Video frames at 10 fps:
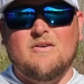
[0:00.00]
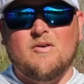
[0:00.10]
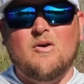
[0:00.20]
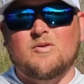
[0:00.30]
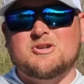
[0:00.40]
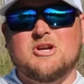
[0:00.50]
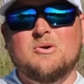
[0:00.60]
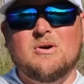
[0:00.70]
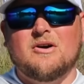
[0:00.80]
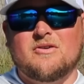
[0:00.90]
over
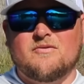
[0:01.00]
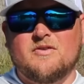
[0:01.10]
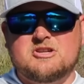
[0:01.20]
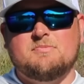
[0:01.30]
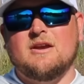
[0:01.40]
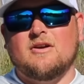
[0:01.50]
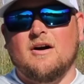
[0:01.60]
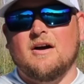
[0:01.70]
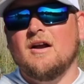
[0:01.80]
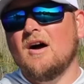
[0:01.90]
200 fish being
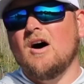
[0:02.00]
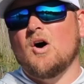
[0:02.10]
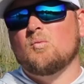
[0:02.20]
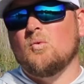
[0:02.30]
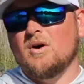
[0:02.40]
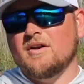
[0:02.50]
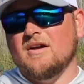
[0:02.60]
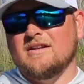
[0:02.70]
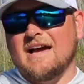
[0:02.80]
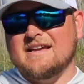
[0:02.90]
caught on one
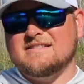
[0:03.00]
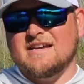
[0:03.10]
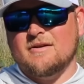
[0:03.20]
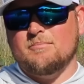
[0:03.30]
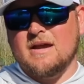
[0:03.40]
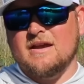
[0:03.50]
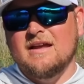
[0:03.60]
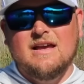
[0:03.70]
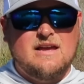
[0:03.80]
ELAZTECH bait.